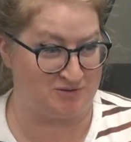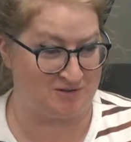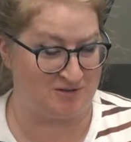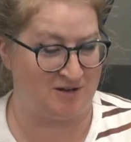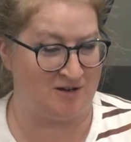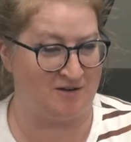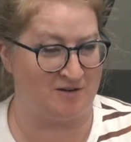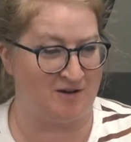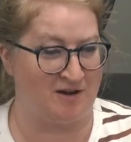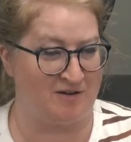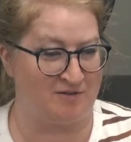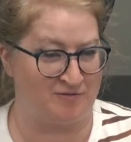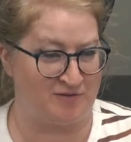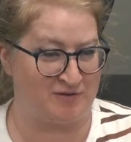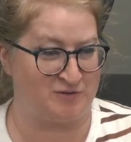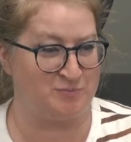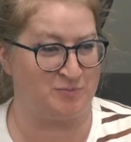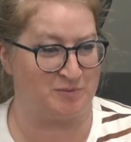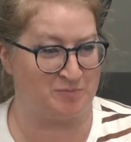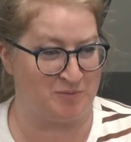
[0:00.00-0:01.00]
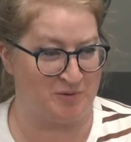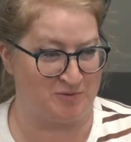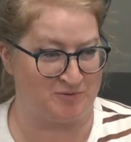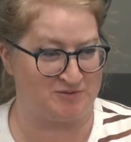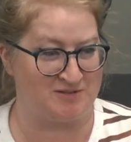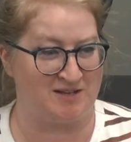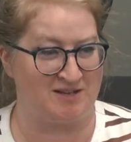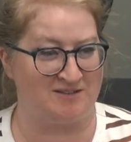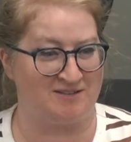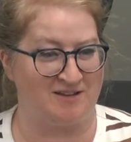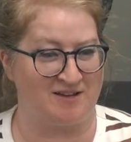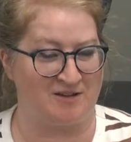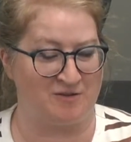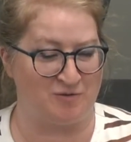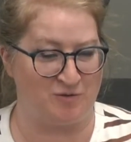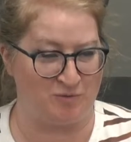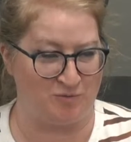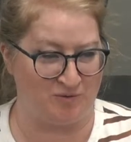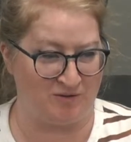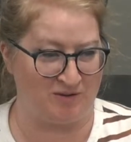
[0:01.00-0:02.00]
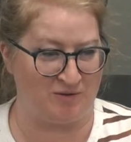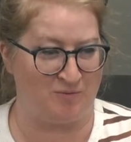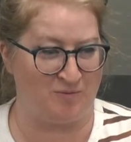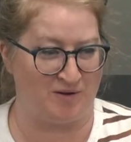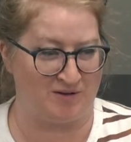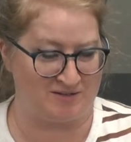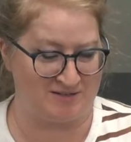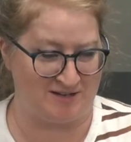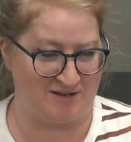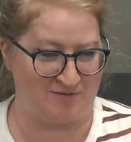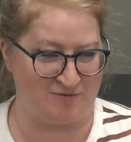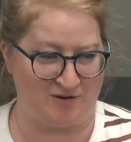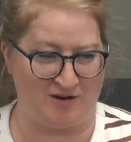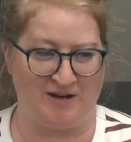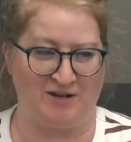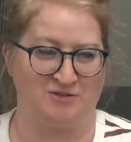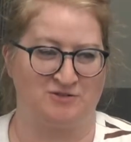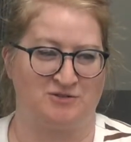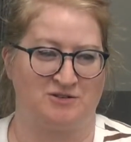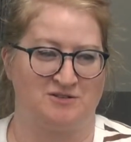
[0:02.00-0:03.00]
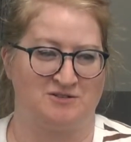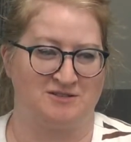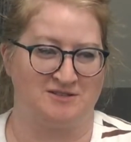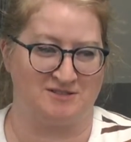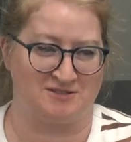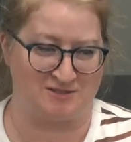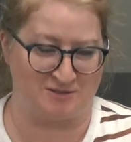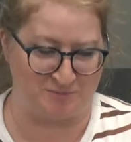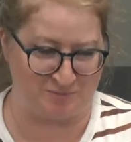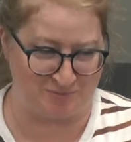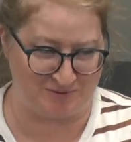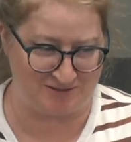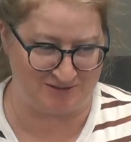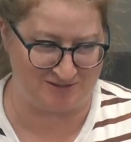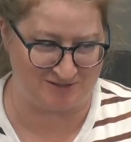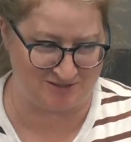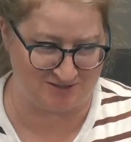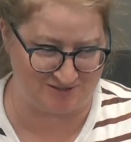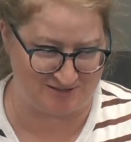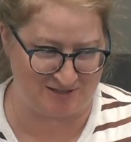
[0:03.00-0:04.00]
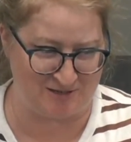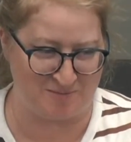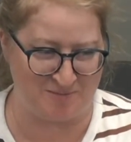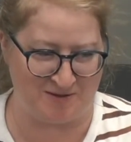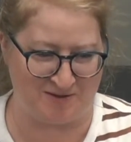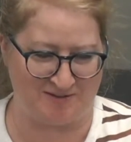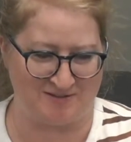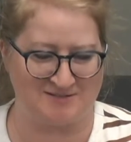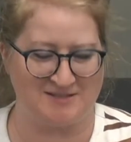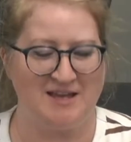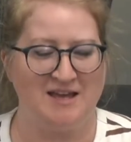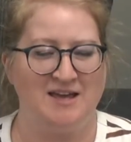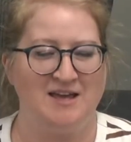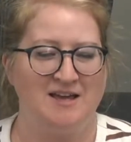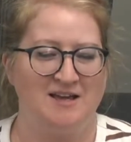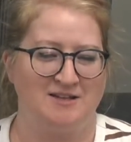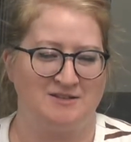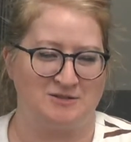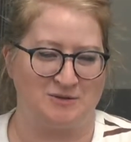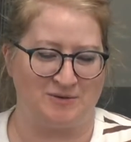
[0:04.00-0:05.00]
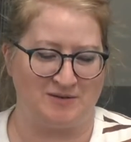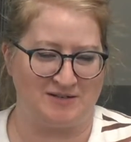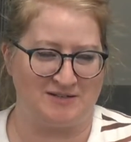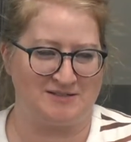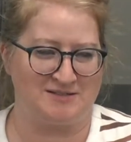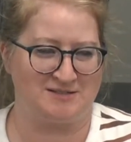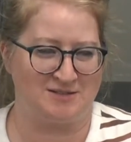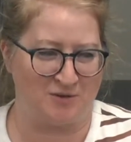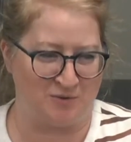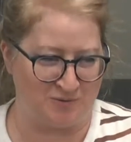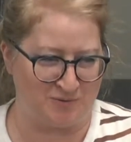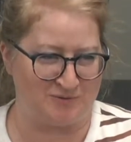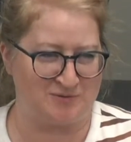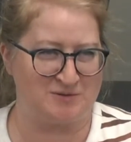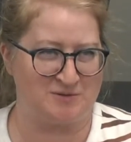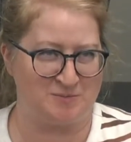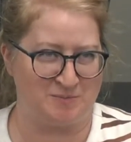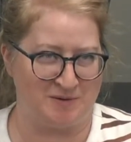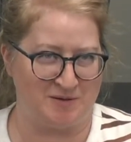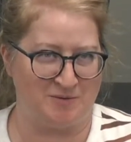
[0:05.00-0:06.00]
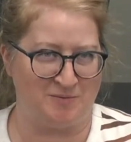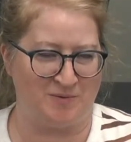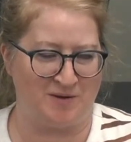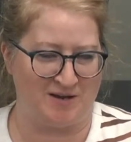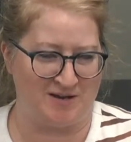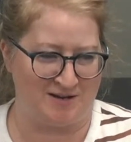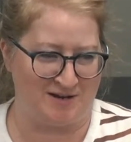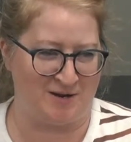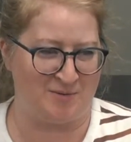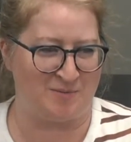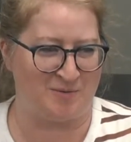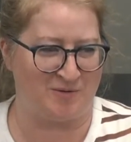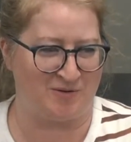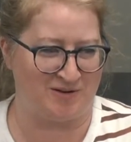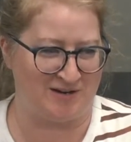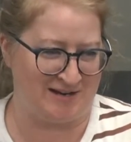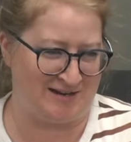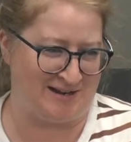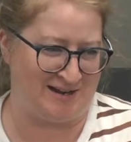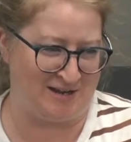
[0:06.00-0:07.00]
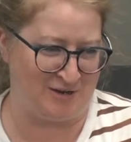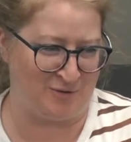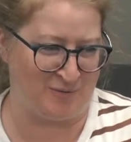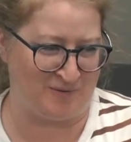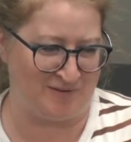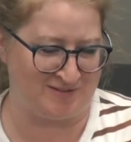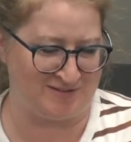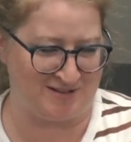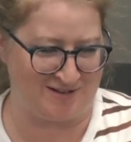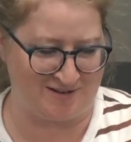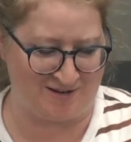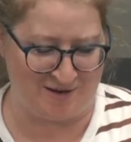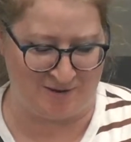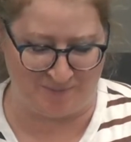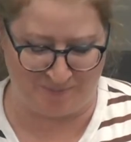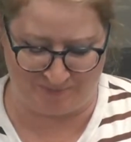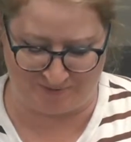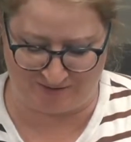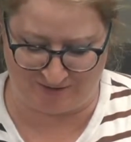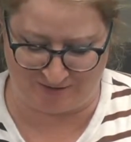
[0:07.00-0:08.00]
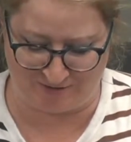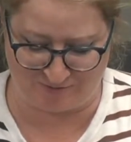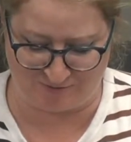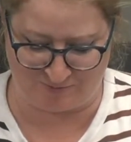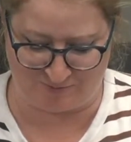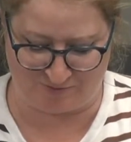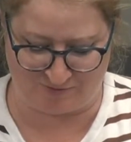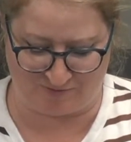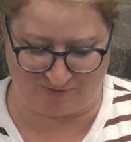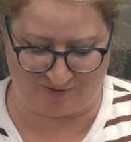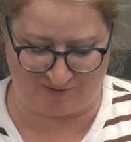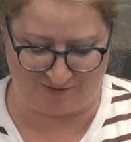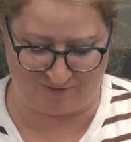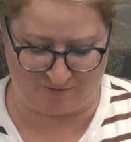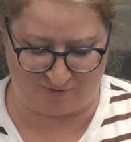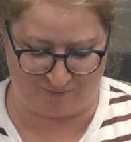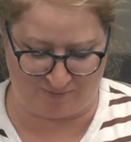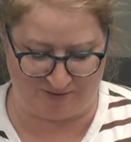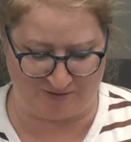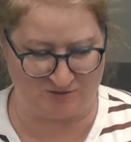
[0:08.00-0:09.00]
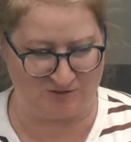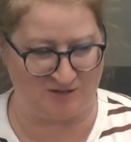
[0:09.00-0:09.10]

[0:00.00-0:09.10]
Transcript: a Facebook post saying, like, if you really want to have your address listed, please just email us. And so it is the Old Speedway Neighborhood at AOL.com. But thank you so much for the information.